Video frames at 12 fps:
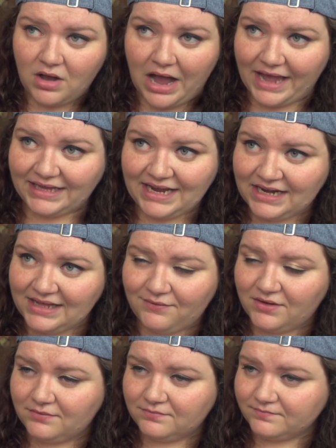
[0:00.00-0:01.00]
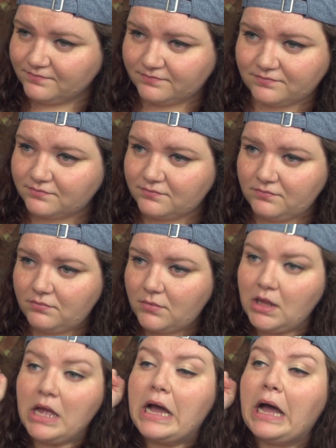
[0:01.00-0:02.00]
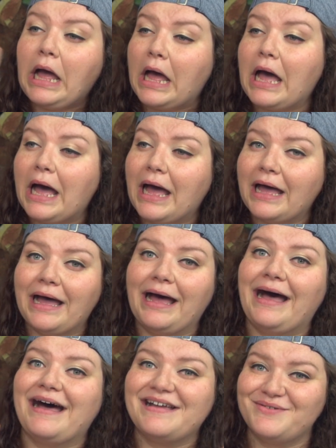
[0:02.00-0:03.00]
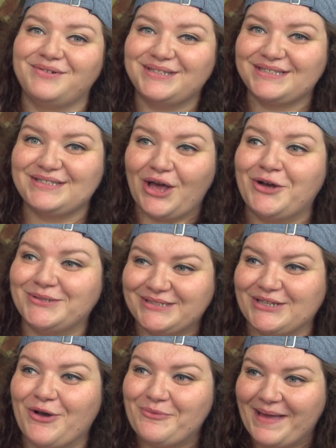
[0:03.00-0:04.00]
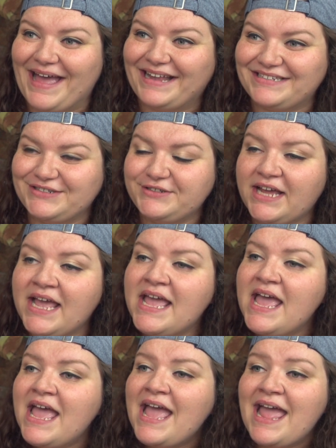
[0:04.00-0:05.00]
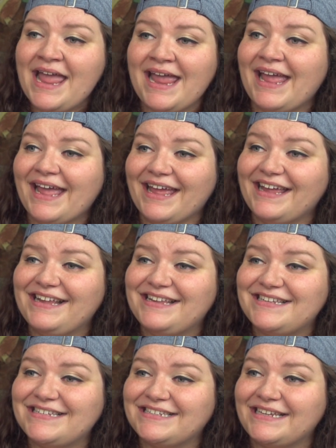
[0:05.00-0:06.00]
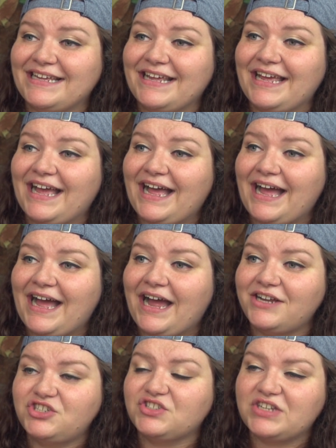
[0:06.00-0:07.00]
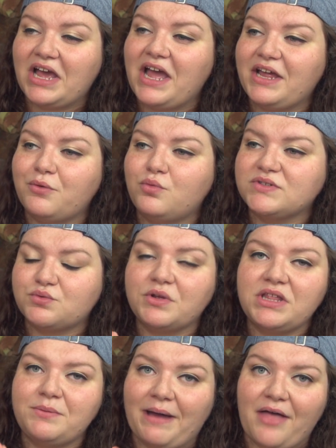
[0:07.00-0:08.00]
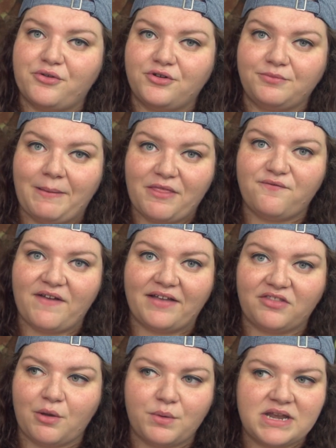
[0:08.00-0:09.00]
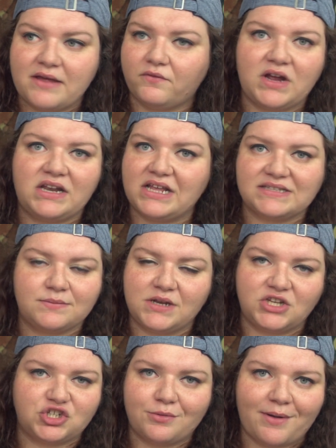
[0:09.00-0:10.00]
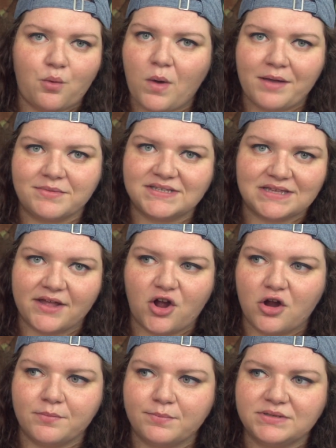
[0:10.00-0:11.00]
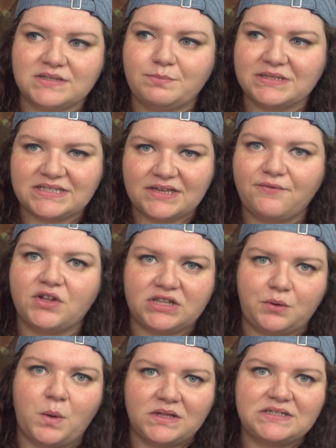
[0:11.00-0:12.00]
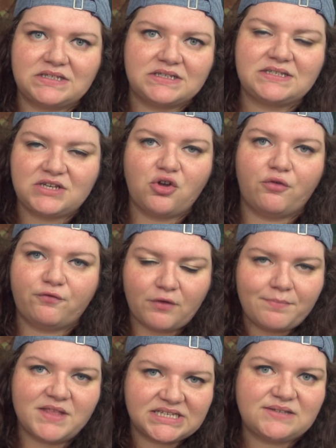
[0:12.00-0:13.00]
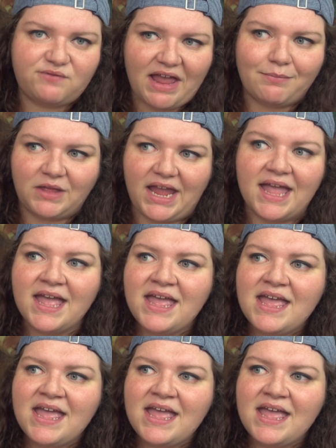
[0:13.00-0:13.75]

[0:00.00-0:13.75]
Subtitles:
I can't even... Ha ha ha. It was so, so bad, dude. And I was really bothered by the fact that we never got an explanation about why Miss Slycarp specifically wants to steal from this family,